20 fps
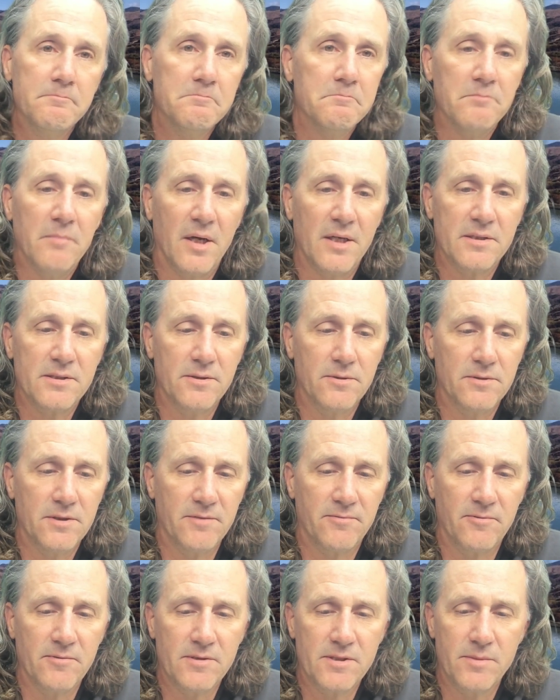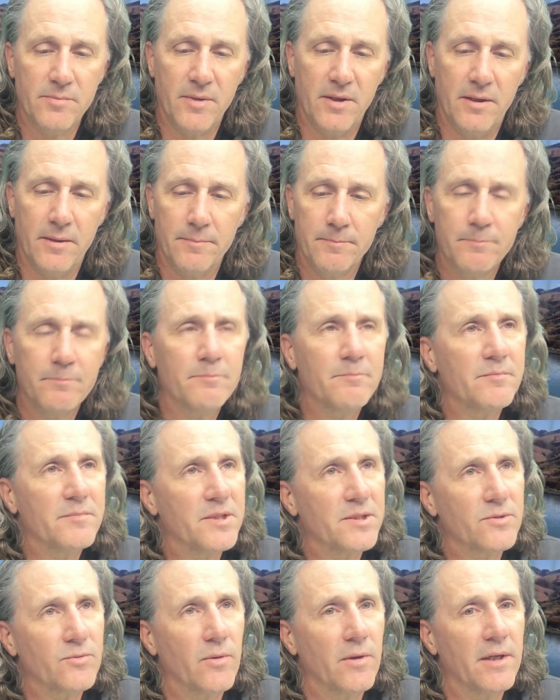Makes no difference to me.
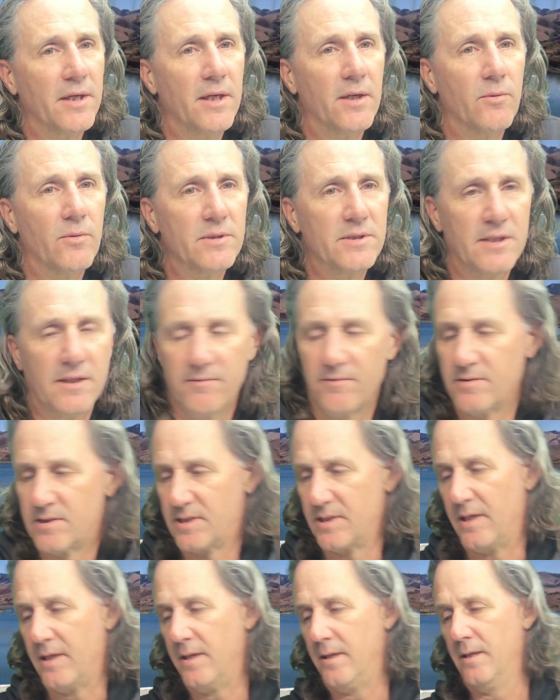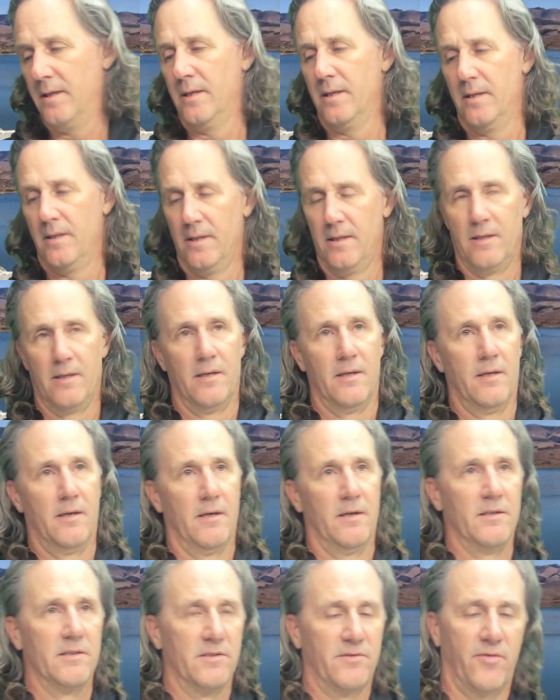Just want to hear what you have to say.
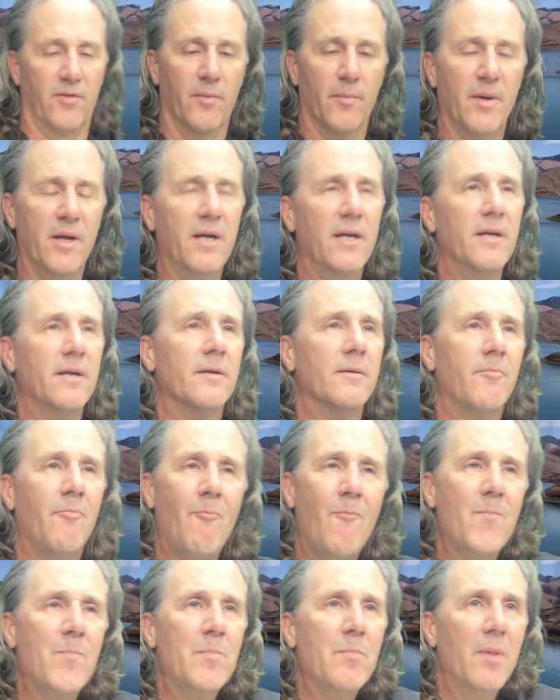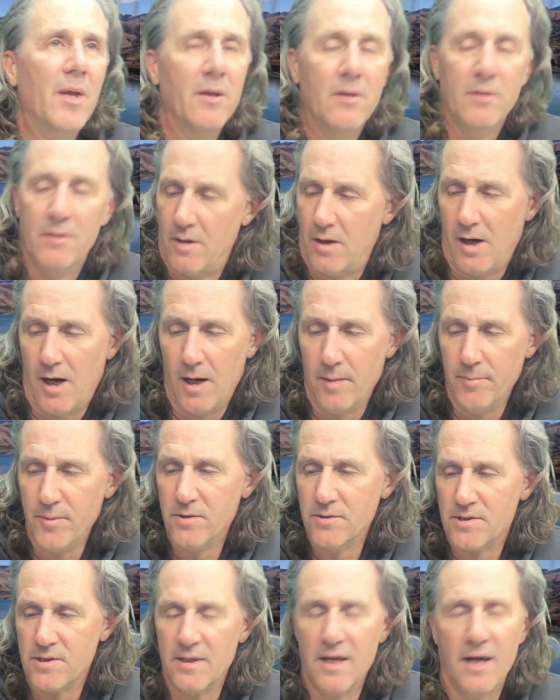For me, I'm
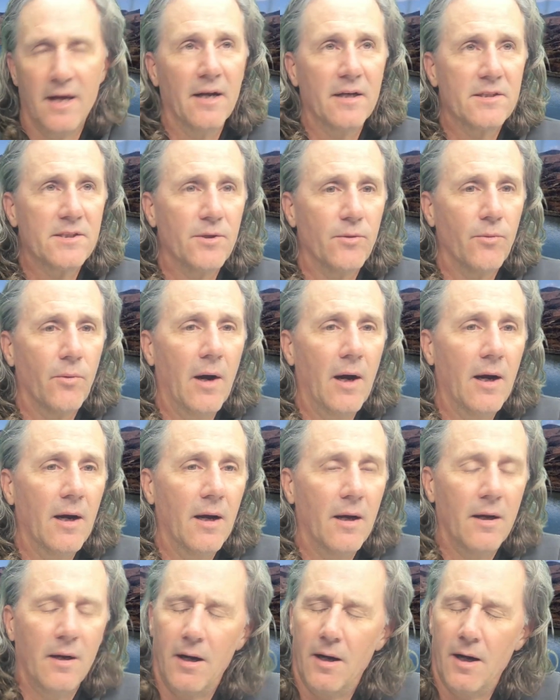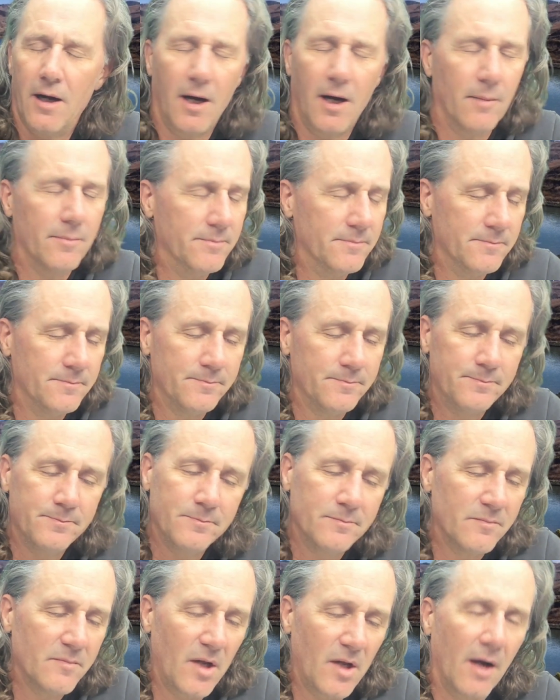using that extra rod.
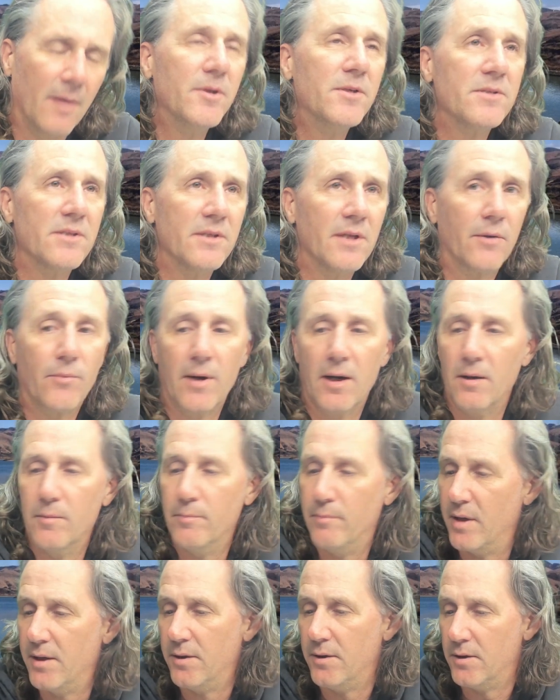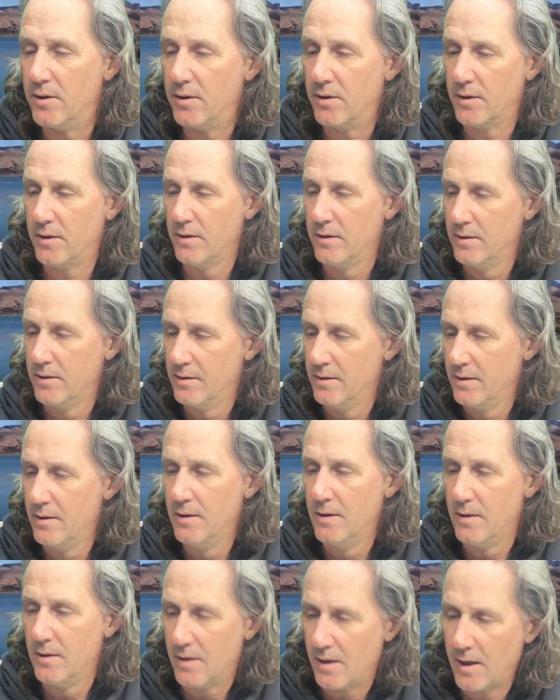I'm using that round bend hook.
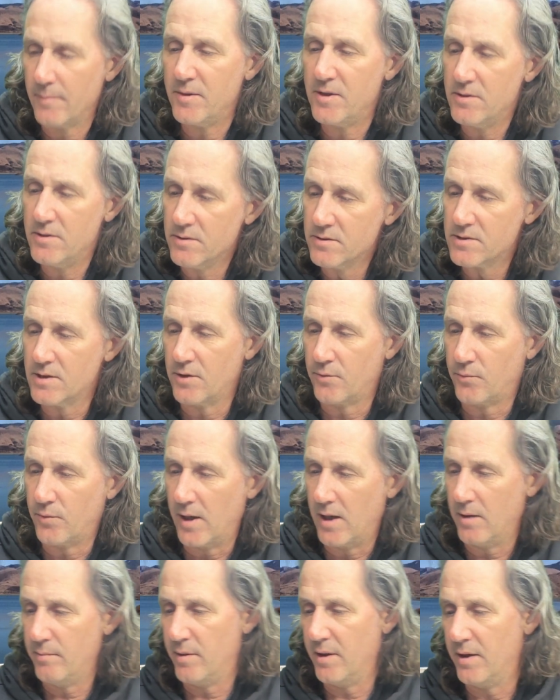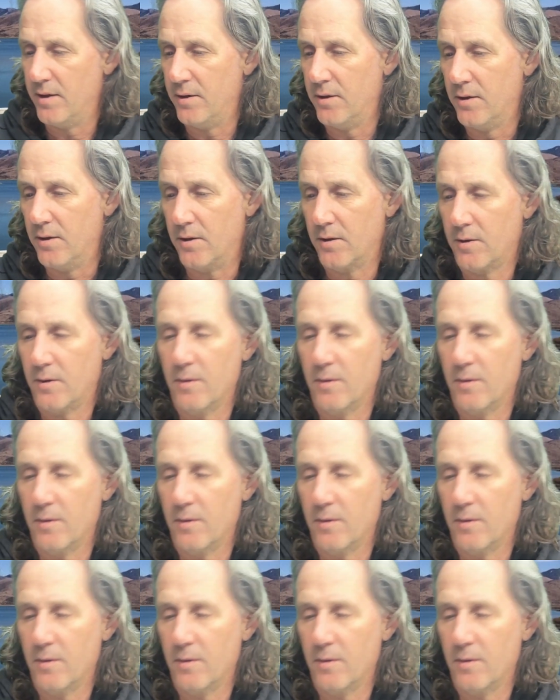I'm using the round bend hook.